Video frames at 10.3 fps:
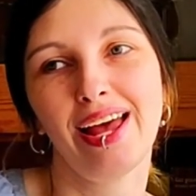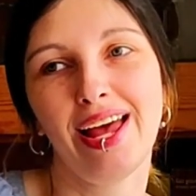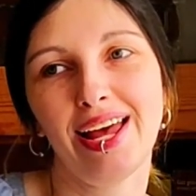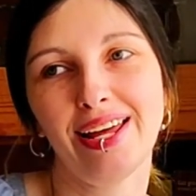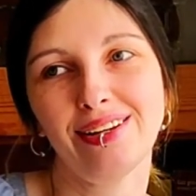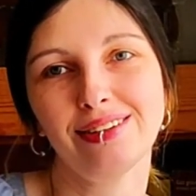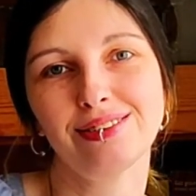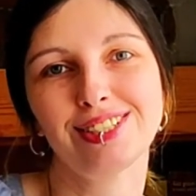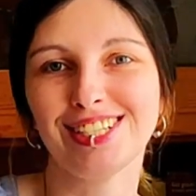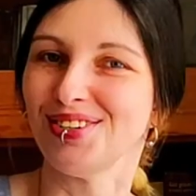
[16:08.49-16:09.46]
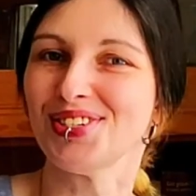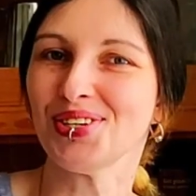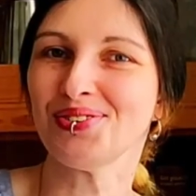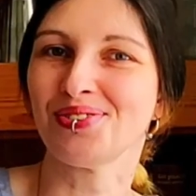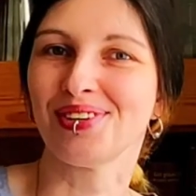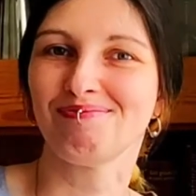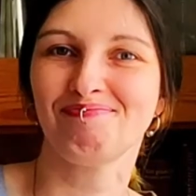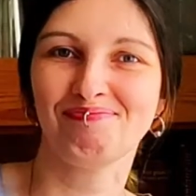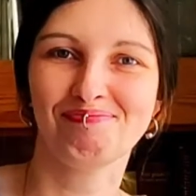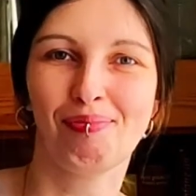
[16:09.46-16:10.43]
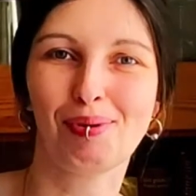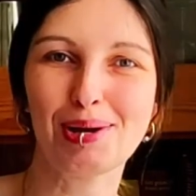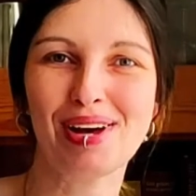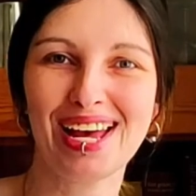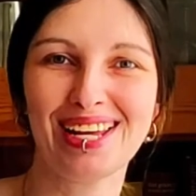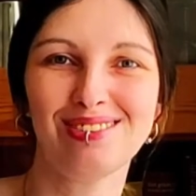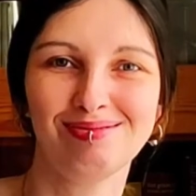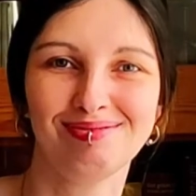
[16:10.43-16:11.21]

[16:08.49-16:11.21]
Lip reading: and see you soon. Bye bye.